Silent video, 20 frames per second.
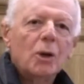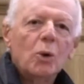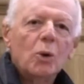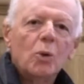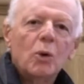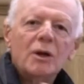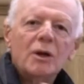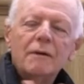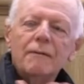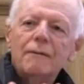
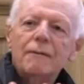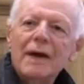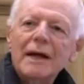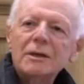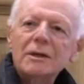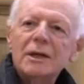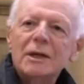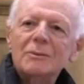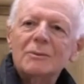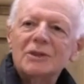What in
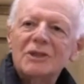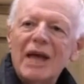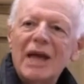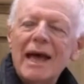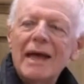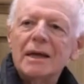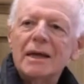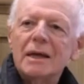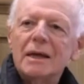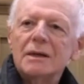fact I'm
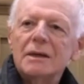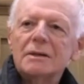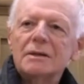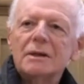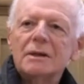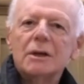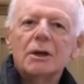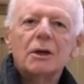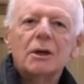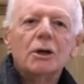saying is,
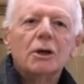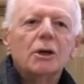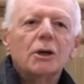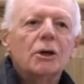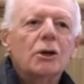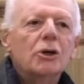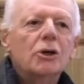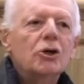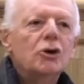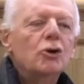
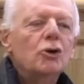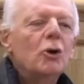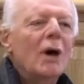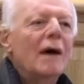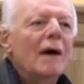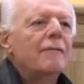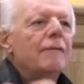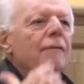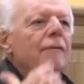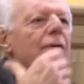you
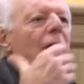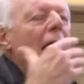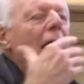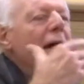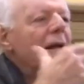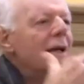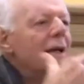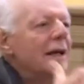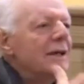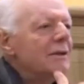have
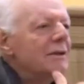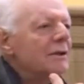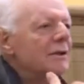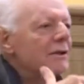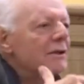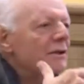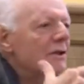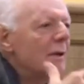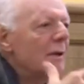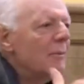violated
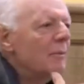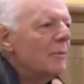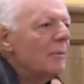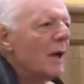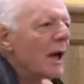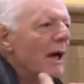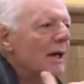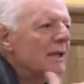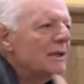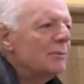some
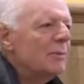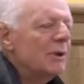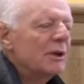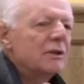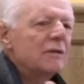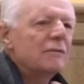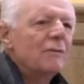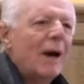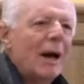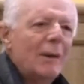
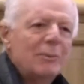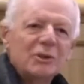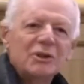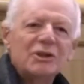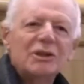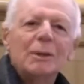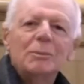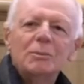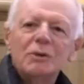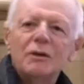aspect of my
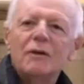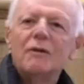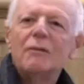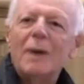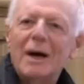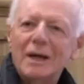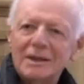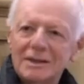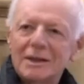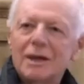perception of
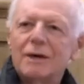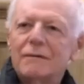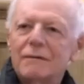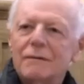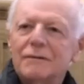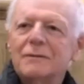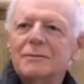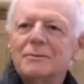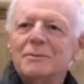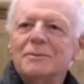
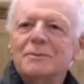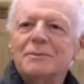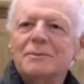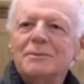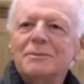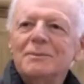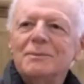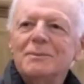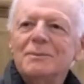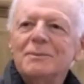myself.
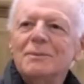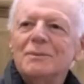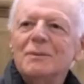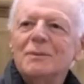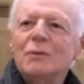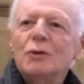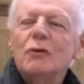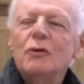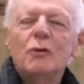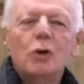
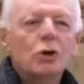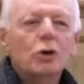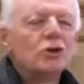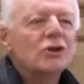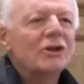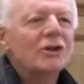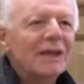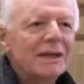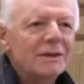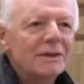You've
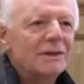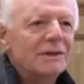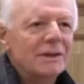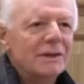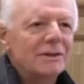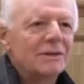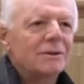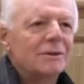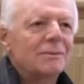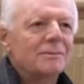contradicted
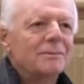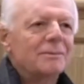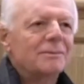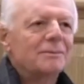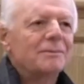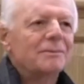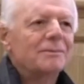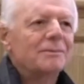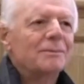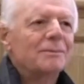it,
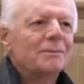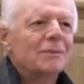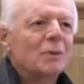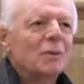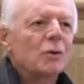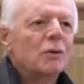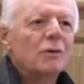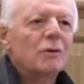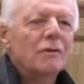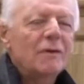
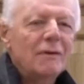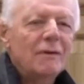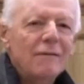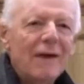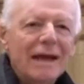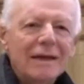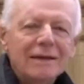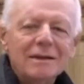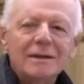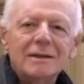or you've
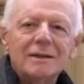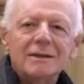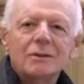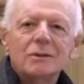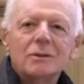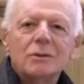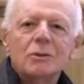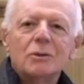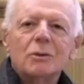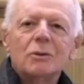invaded it,
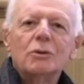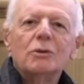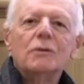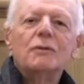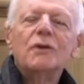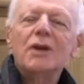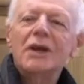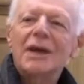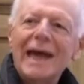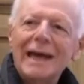or you've
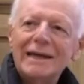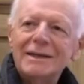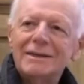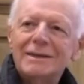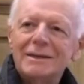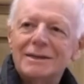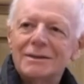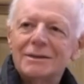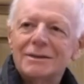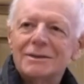negated
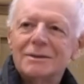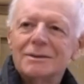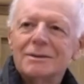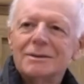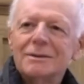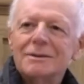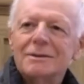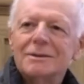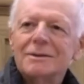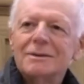it.
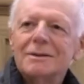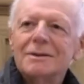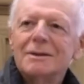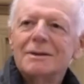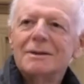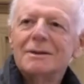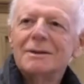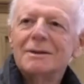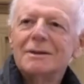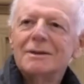
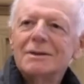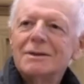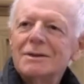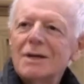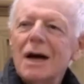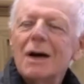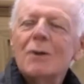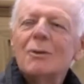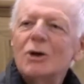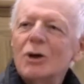This is
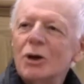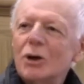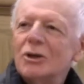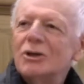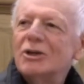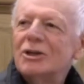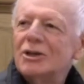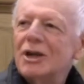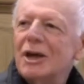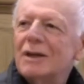how we
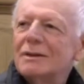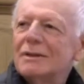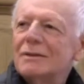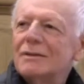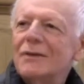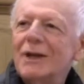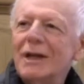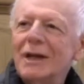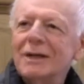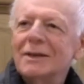hurt each other's
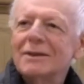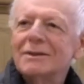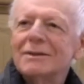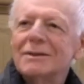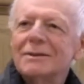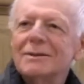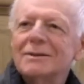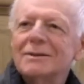feelings.